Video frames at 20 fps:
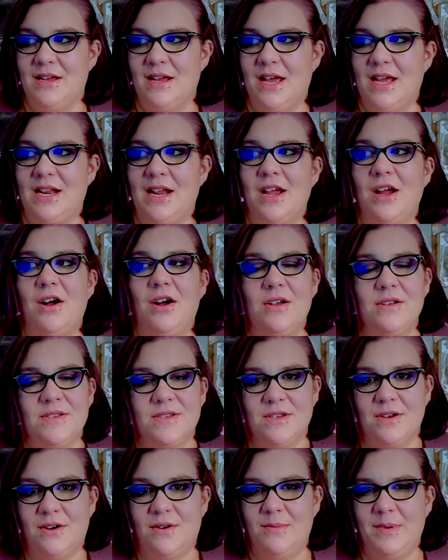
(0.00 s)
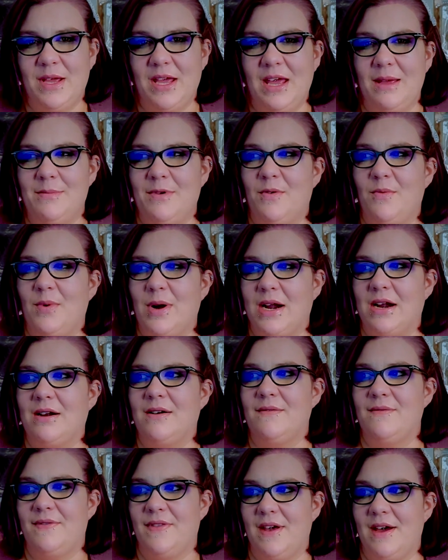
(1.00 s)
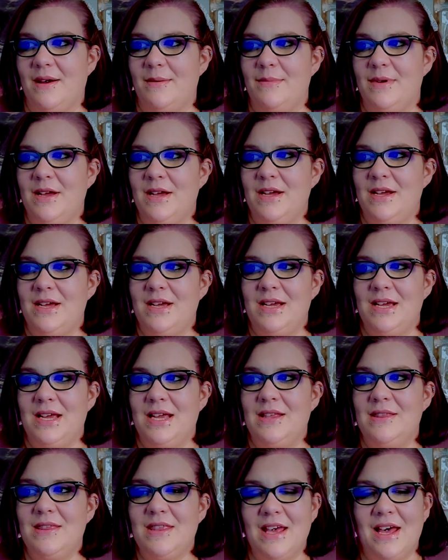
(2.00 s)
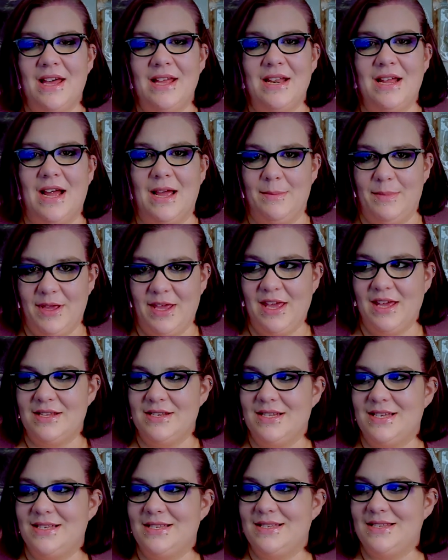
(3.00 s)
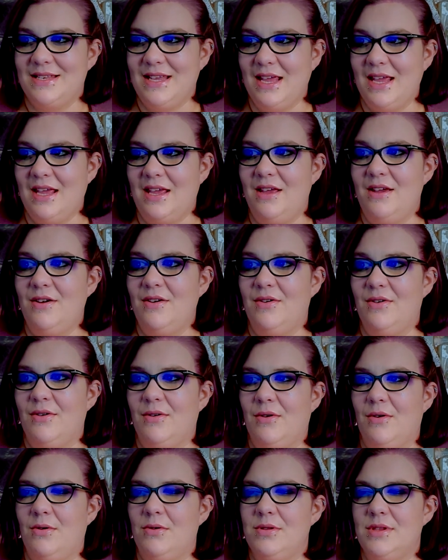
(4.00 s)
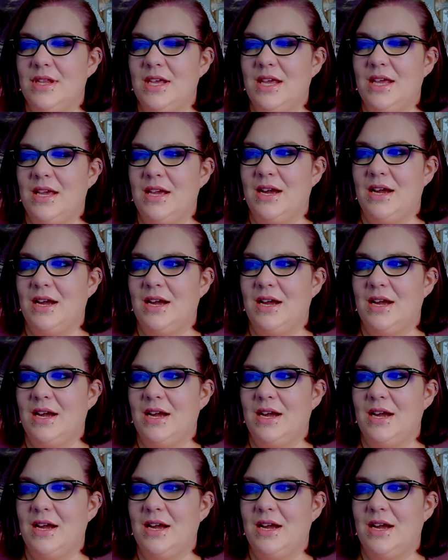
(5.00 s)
and I also became aware of them in that I began to see, only